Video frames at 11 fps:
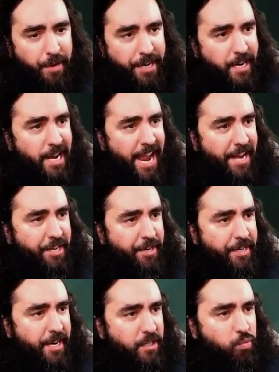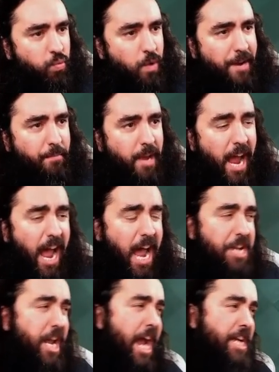freaking land here. There's one, and
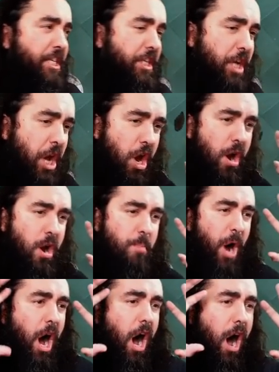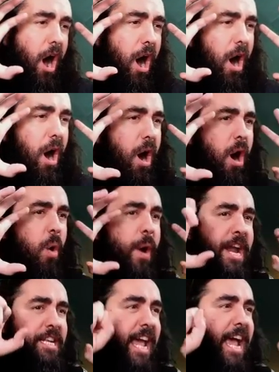a scoop! Oh,
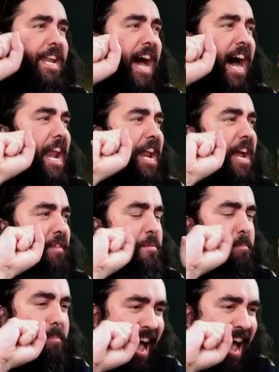it did not even